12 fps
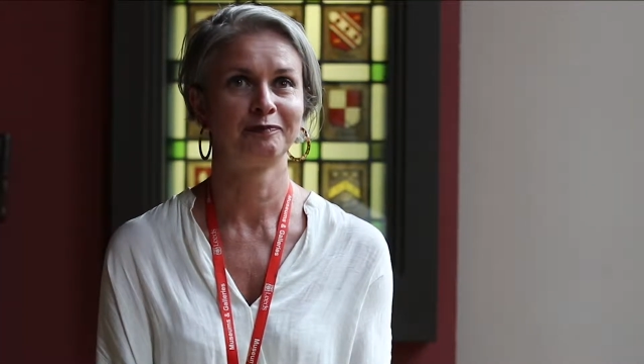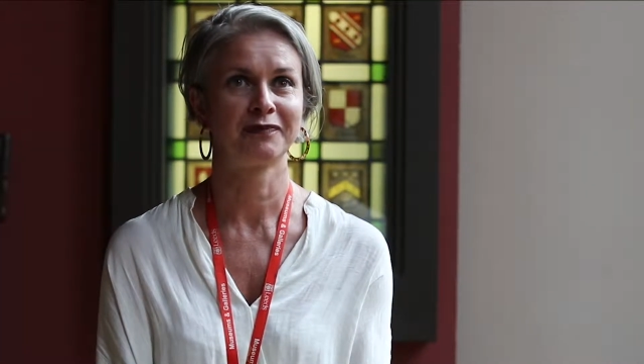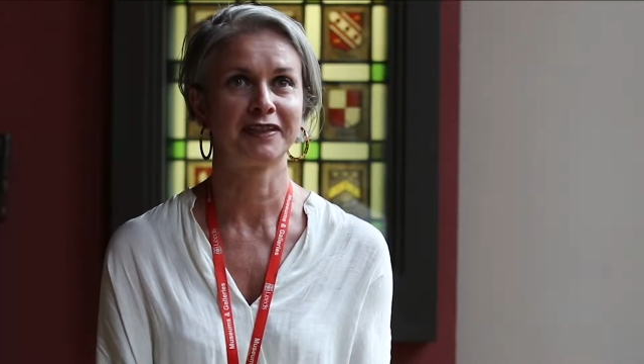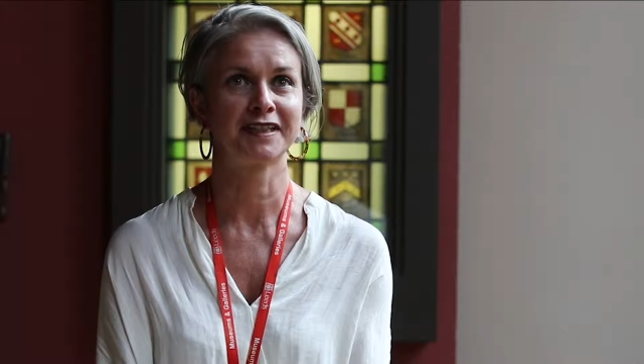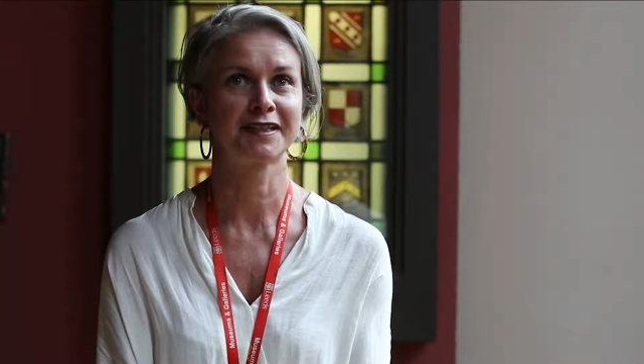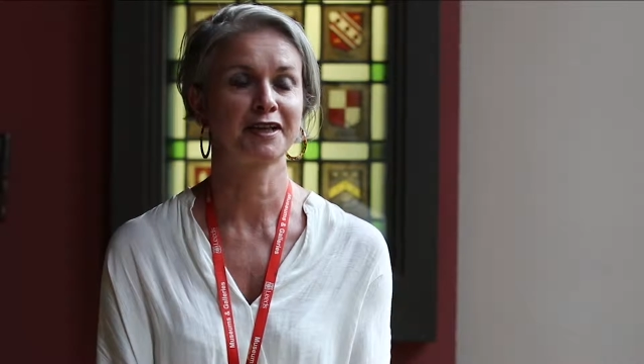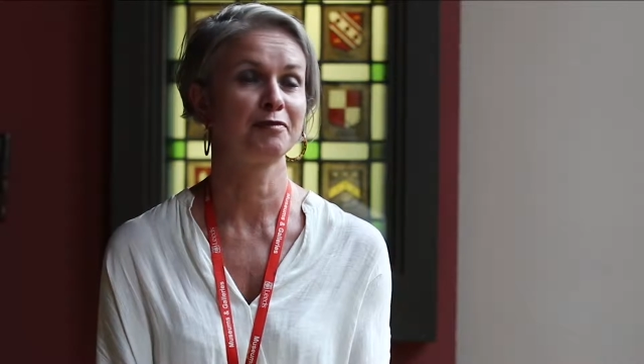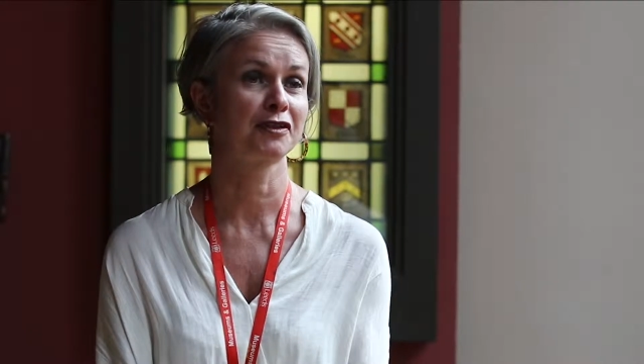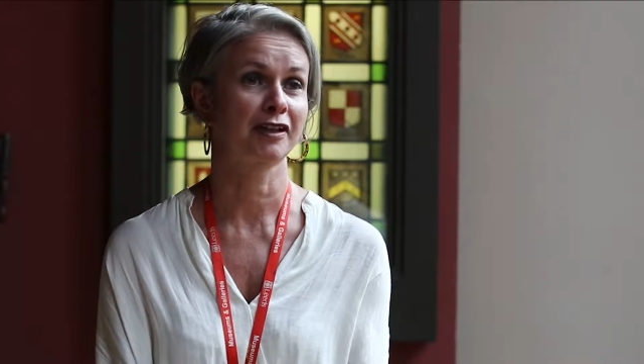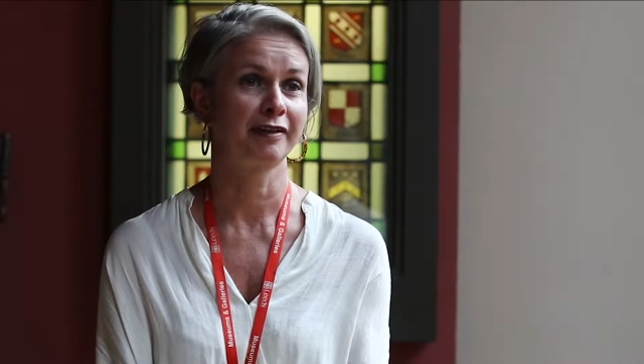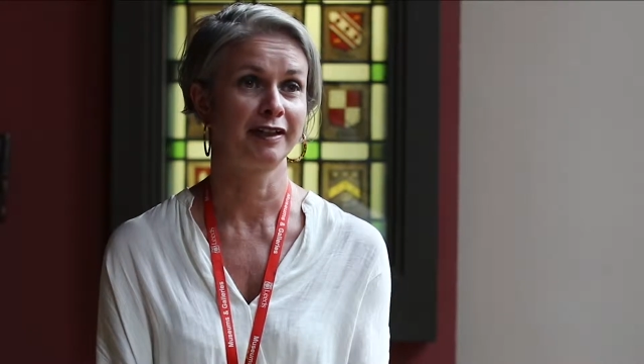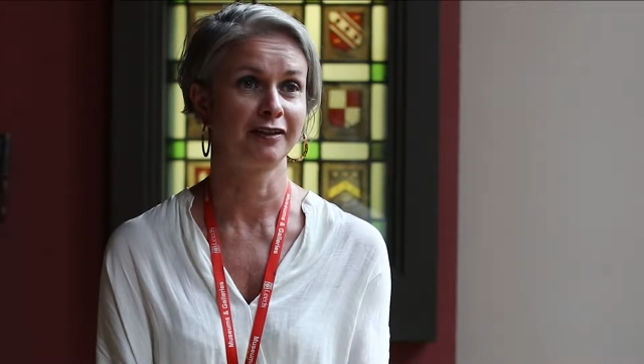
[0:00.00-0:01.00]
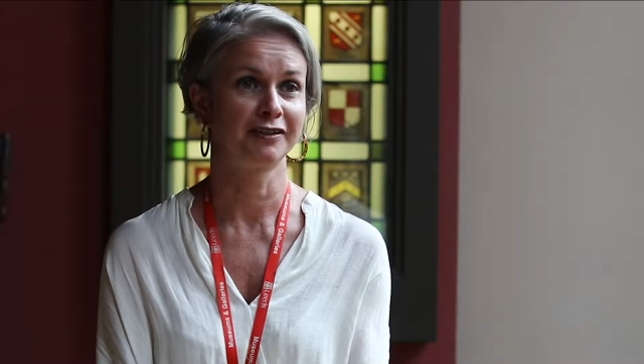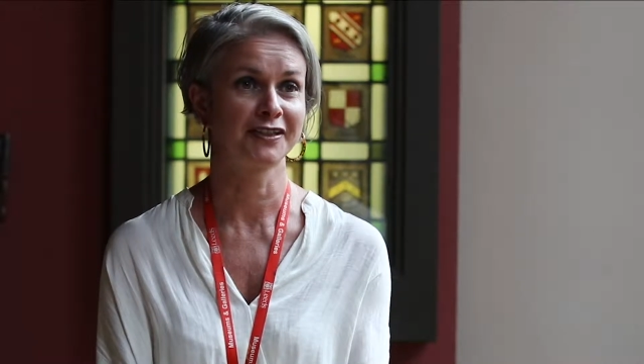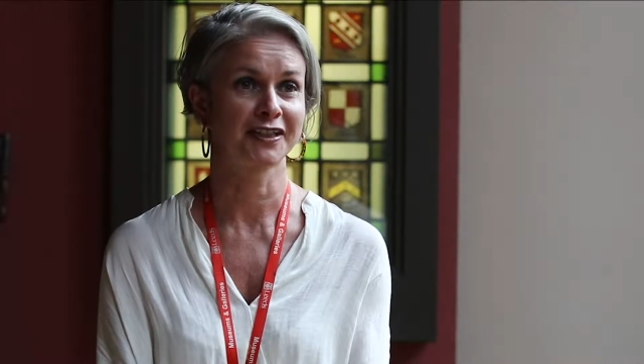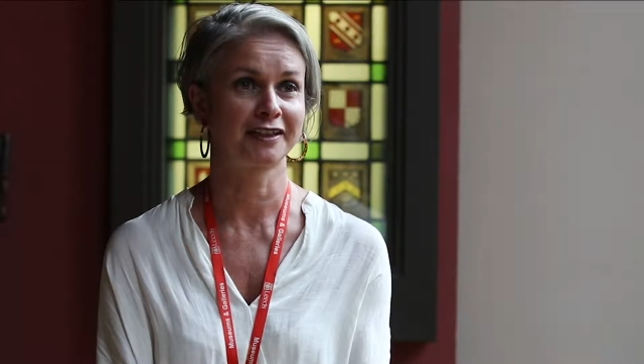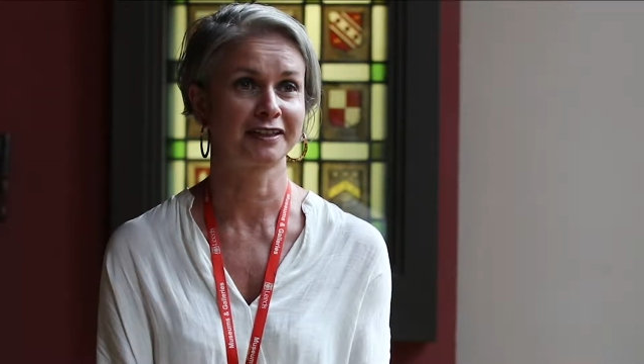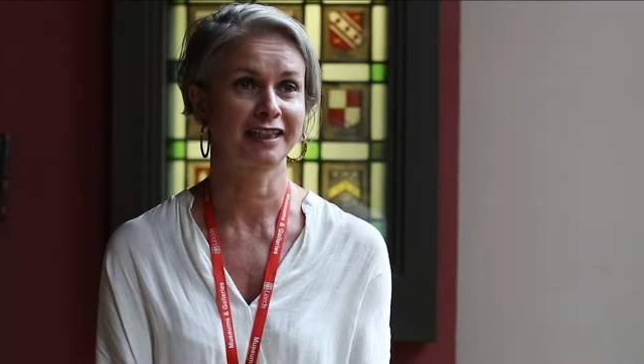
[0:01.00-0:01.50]
There's so much going on, it's
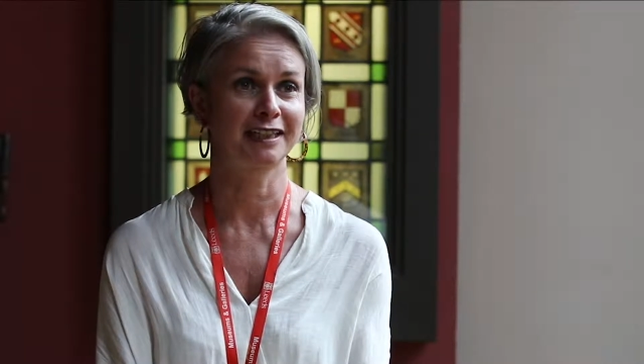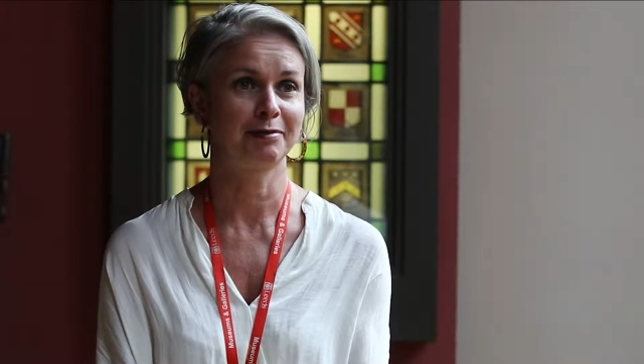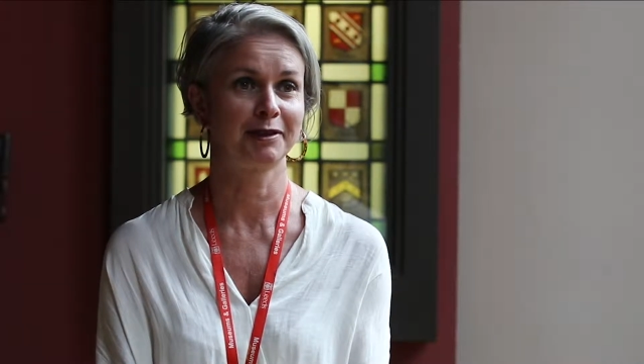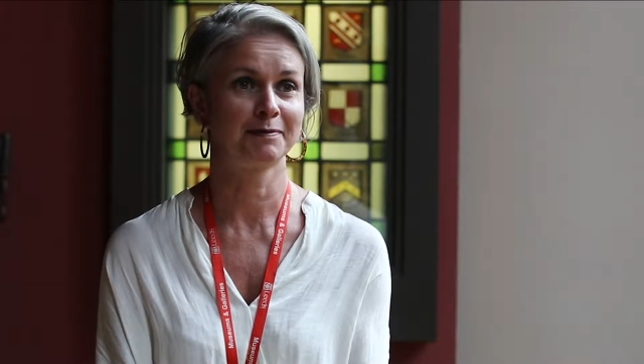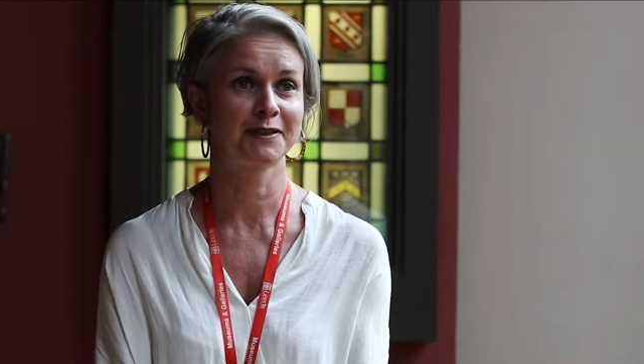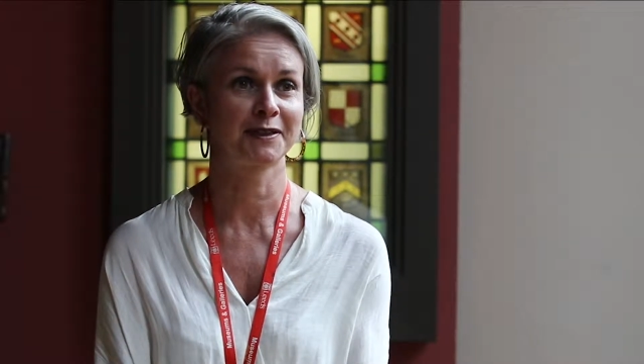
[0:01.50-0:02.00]
hard to keep up